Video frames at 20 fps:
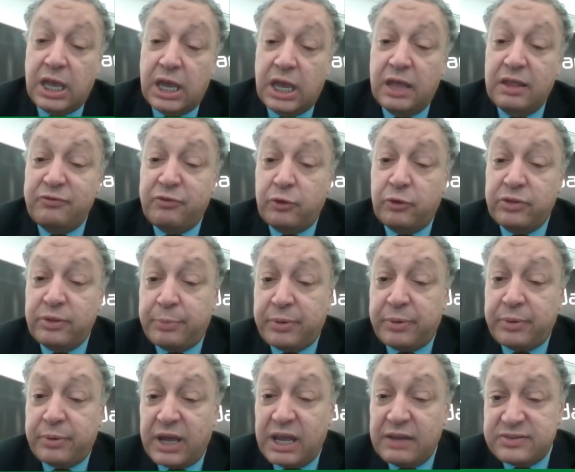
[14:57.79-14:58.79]
And for the
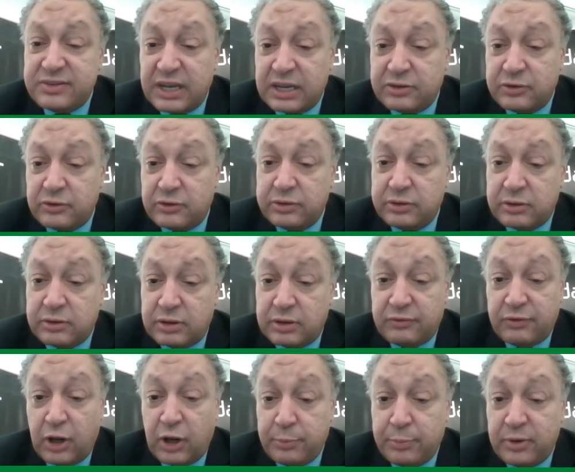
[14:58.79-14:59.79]
private sector,
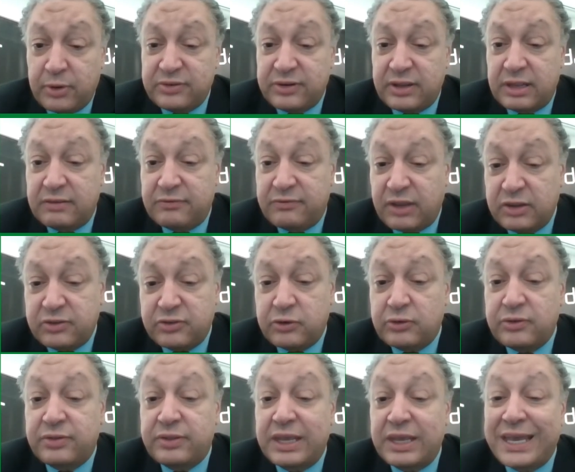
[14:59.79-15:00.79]
Developers and
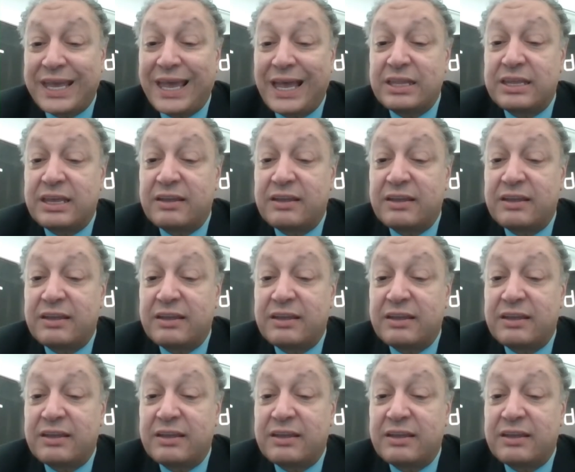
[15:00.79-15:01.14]
investors, they can